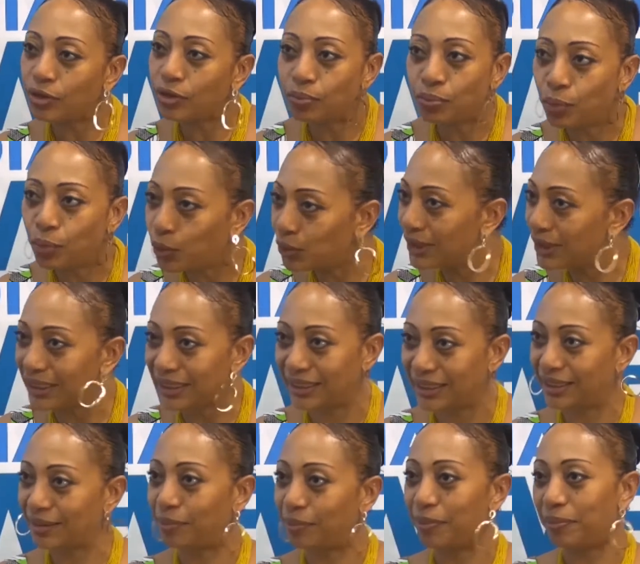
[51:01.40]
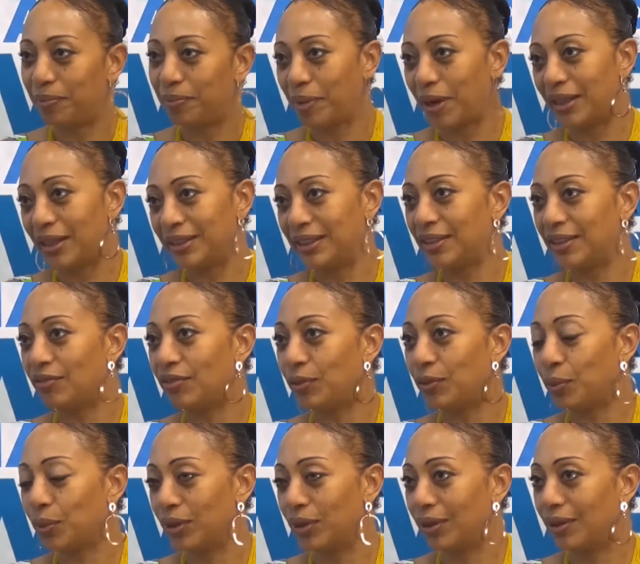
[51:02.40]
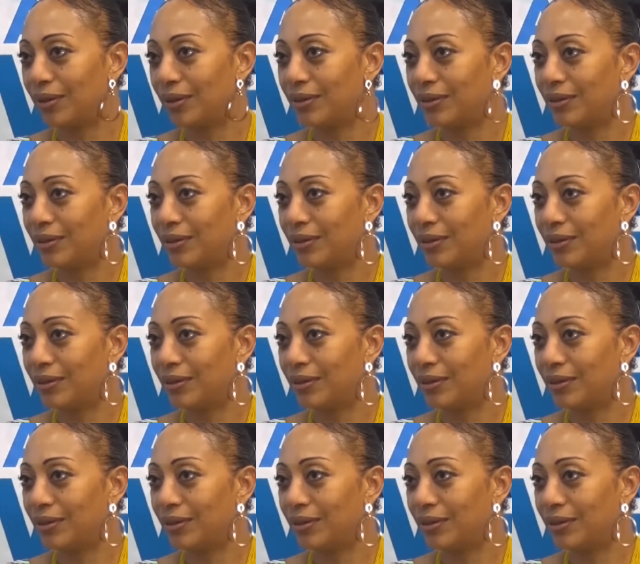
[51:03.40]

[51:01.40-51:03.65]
remotest parts of the world.